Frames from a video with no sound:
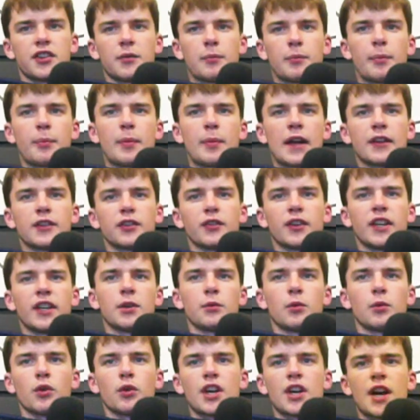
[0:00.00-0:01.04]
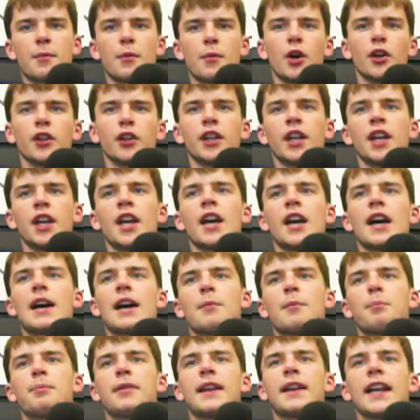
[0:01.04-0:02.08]
and Baturina will come on
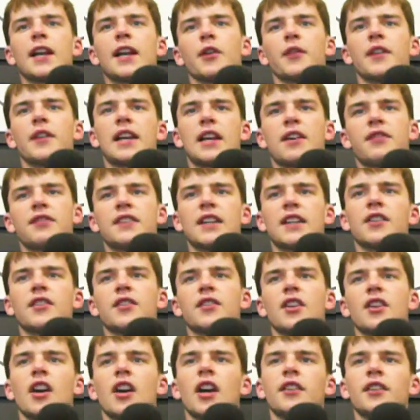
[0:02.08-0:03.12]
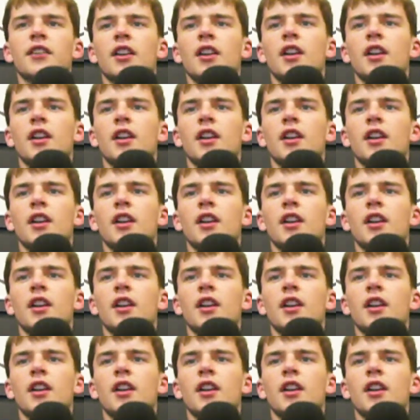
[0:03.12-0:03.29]
and play on the left-hand side.